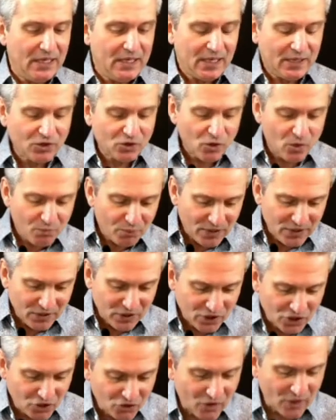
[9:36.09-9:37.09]
And so it brings
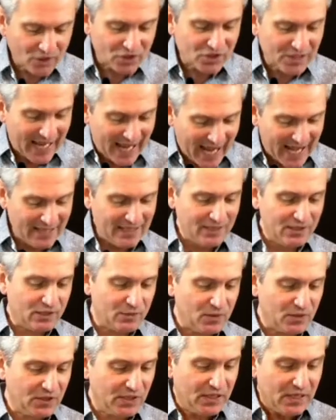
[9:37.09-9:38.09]
instruction and
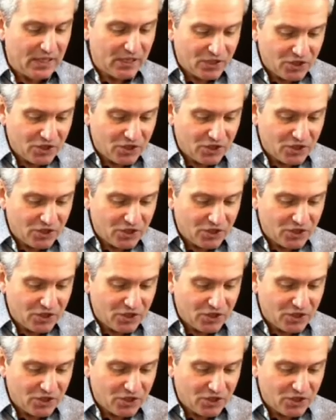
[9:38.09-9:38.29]
intimacy.